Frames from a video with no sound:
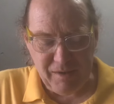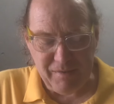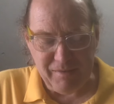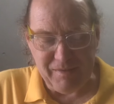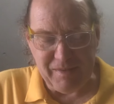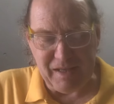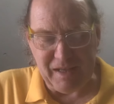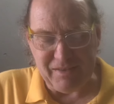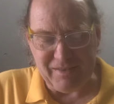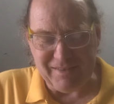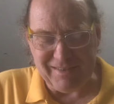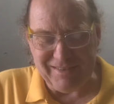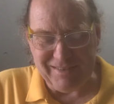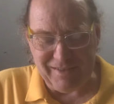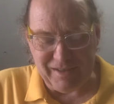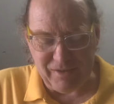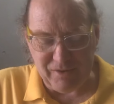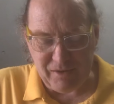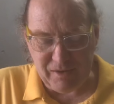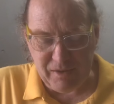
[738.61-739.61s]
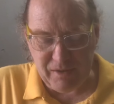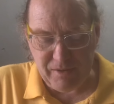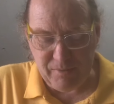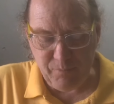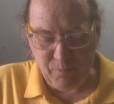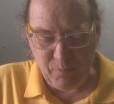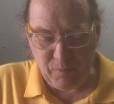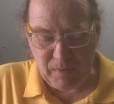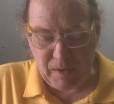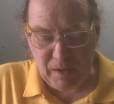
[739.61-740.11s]
That's a joke.
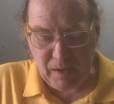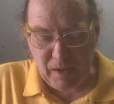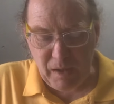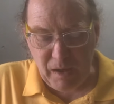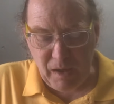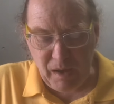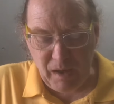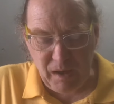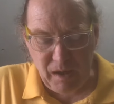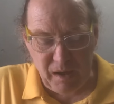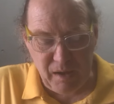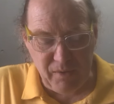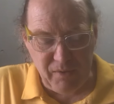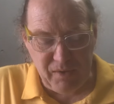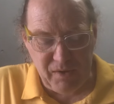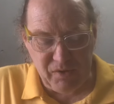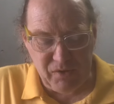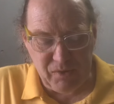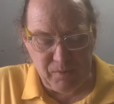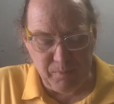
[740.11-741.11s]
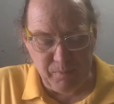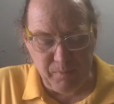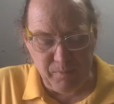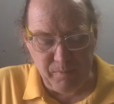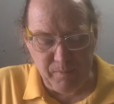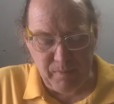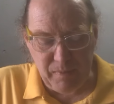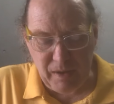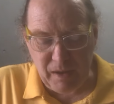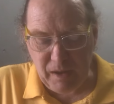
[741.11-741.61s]
This
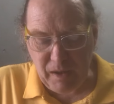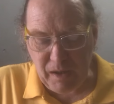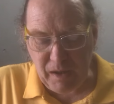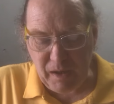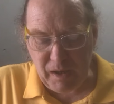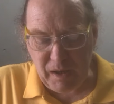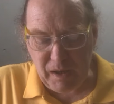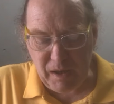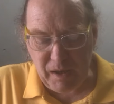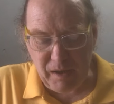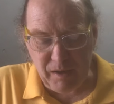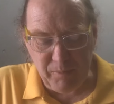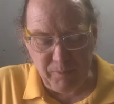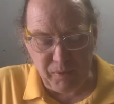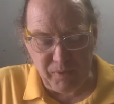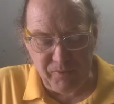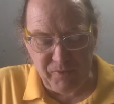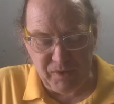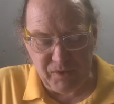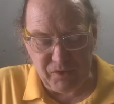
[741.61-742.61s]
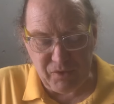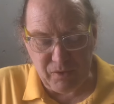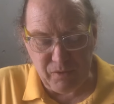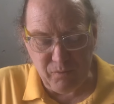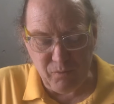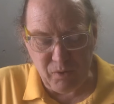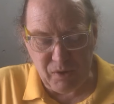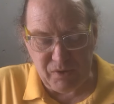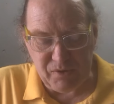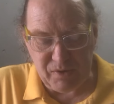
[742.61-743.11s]
provision
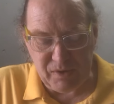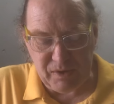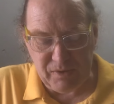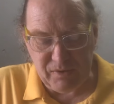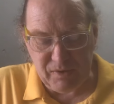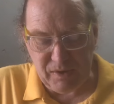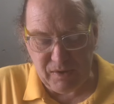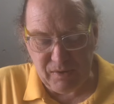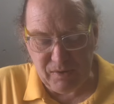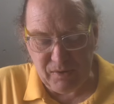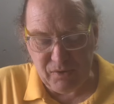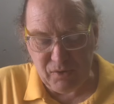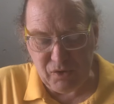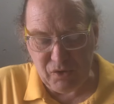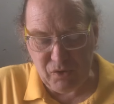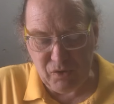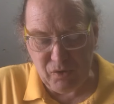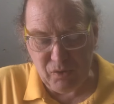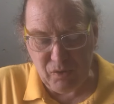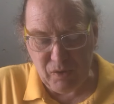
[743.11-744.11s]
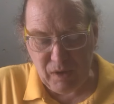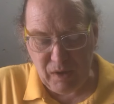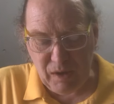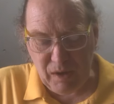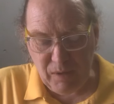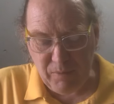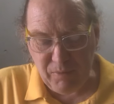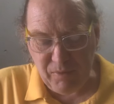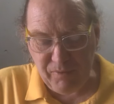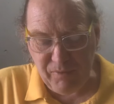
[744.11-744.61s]
was intended to
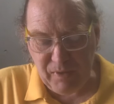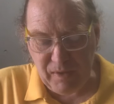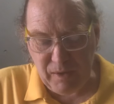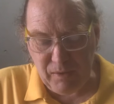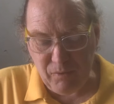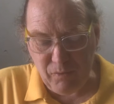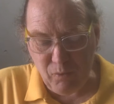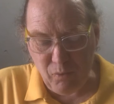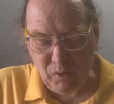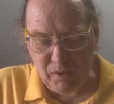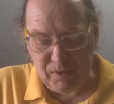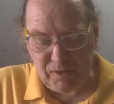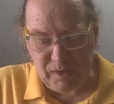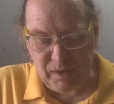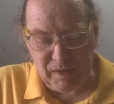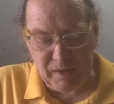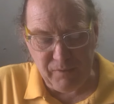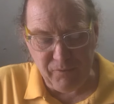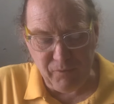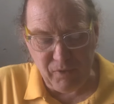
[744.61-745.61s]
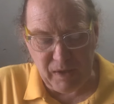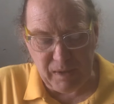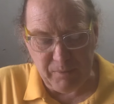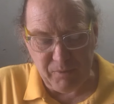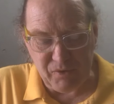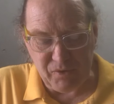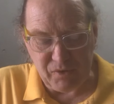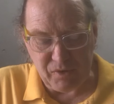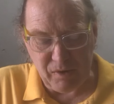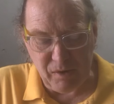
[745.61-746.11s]
prevent what the
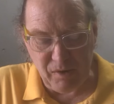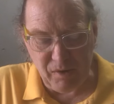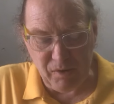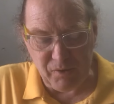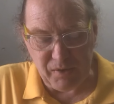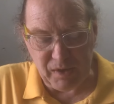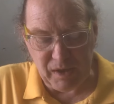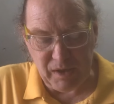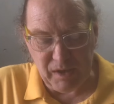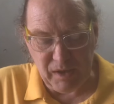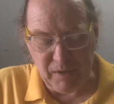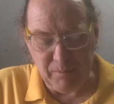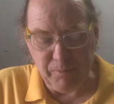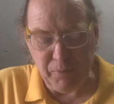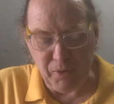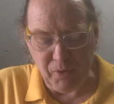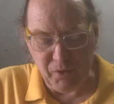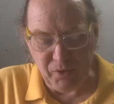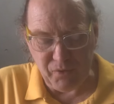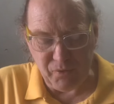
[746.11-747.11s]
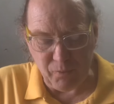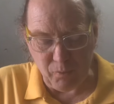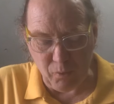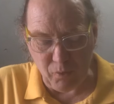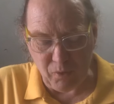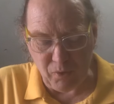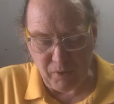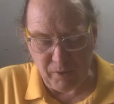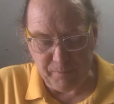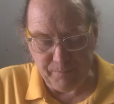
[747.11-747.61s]
framers called an impulse
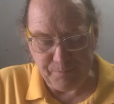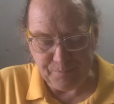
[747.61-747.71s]
war.